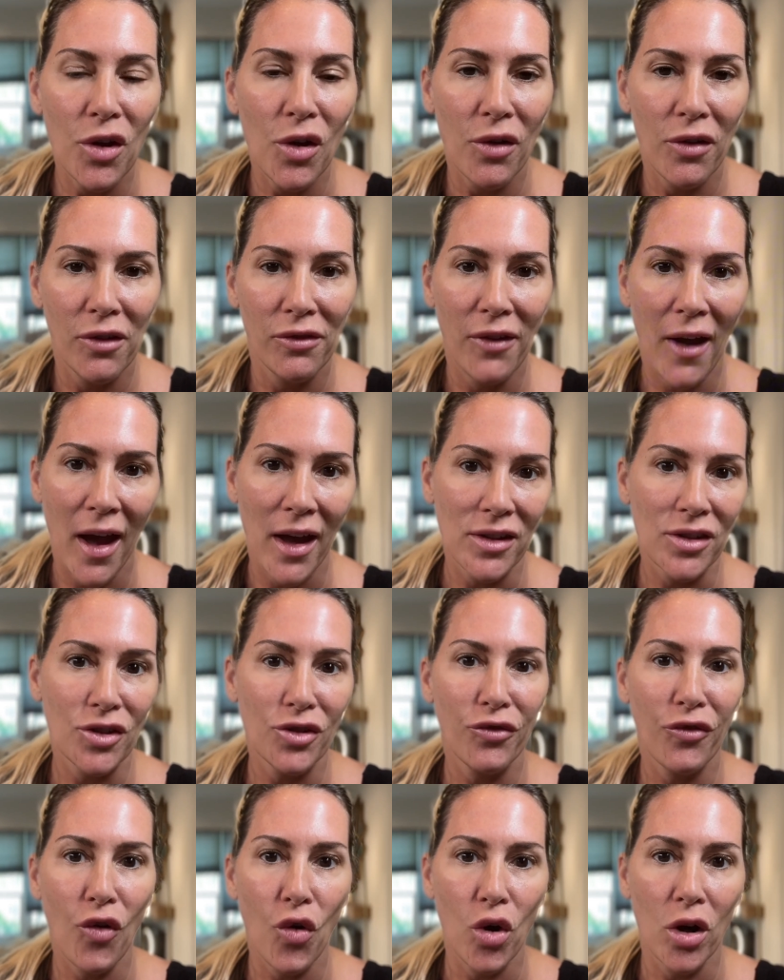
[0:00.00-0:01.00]
have asked
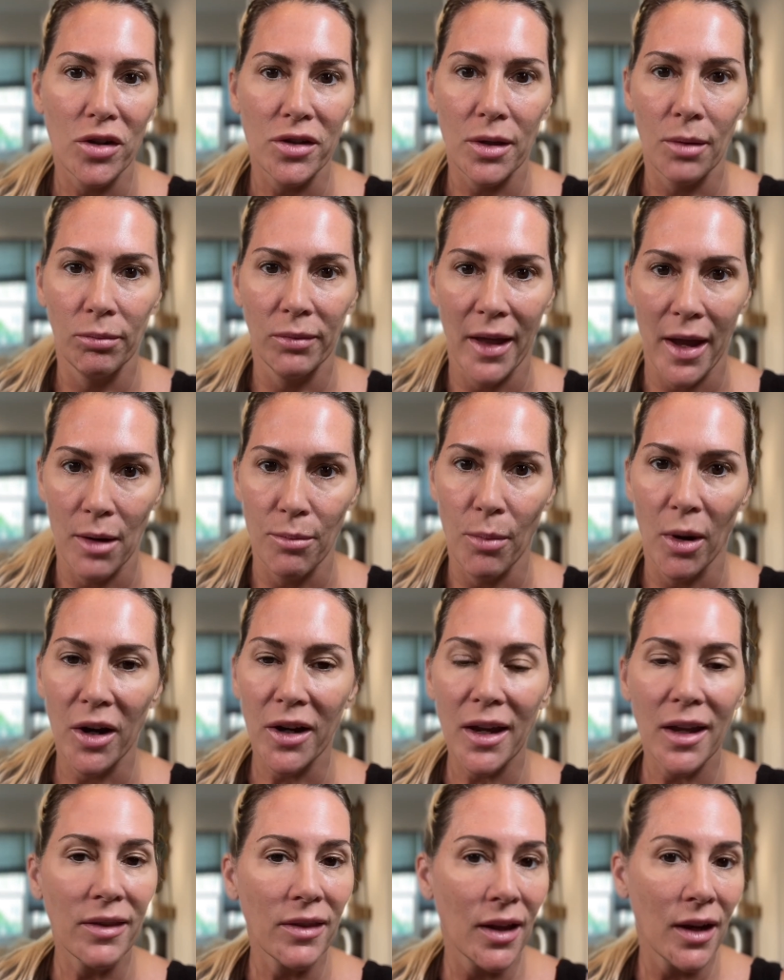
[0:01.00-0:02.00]
for some
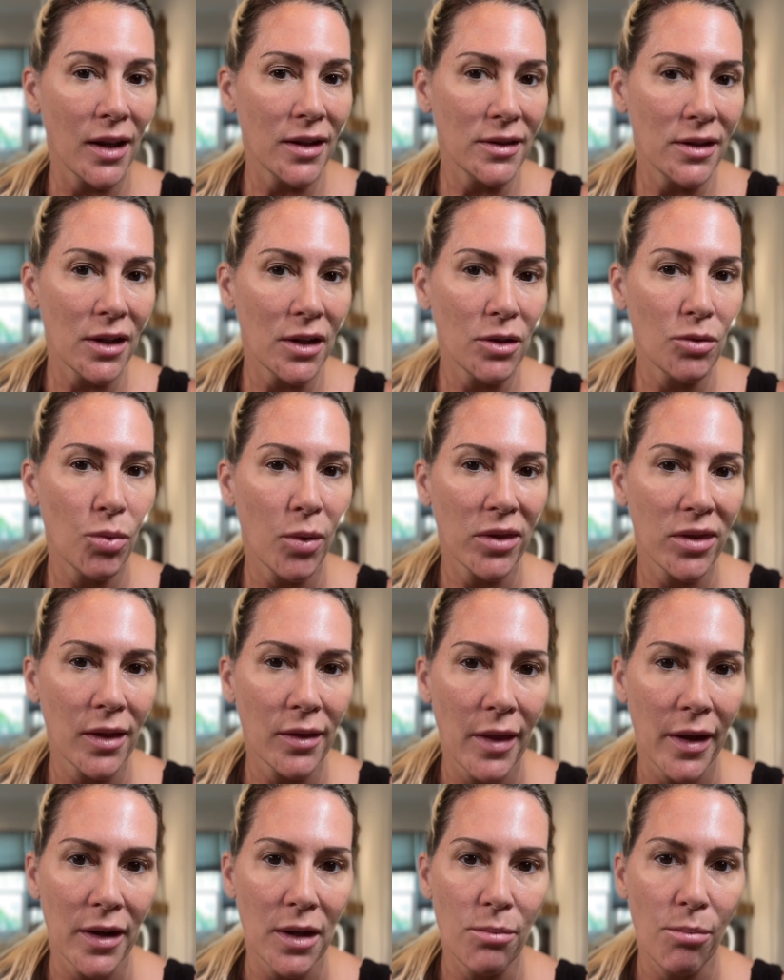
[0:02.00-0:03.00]
landmarking that I did with the
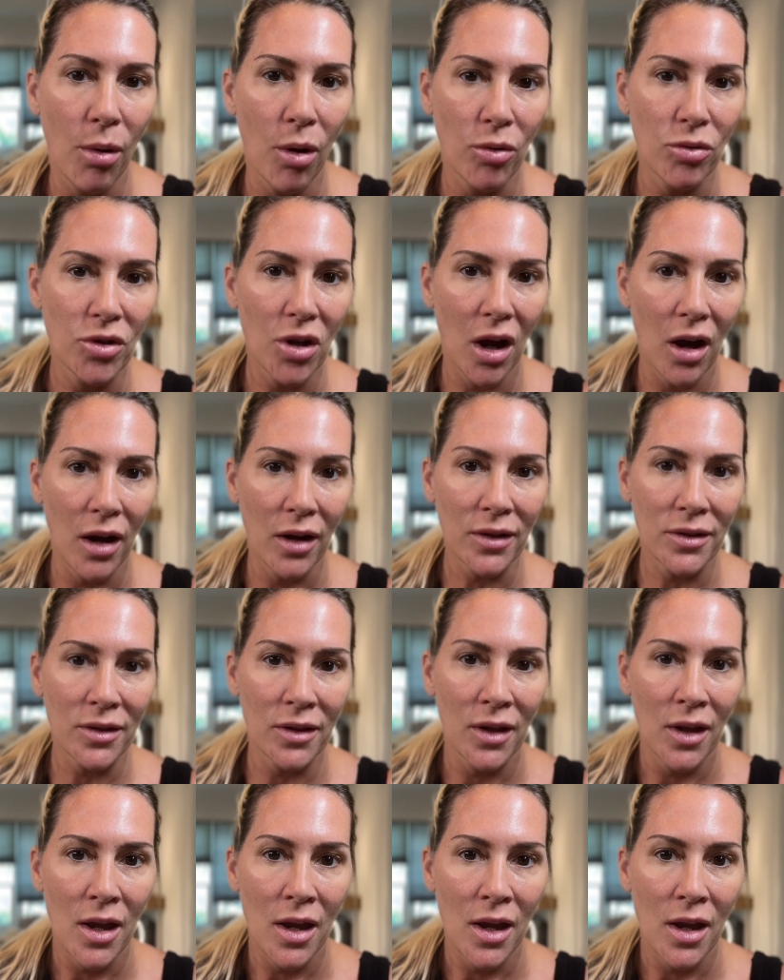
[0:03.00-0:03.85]
Letybo Botox.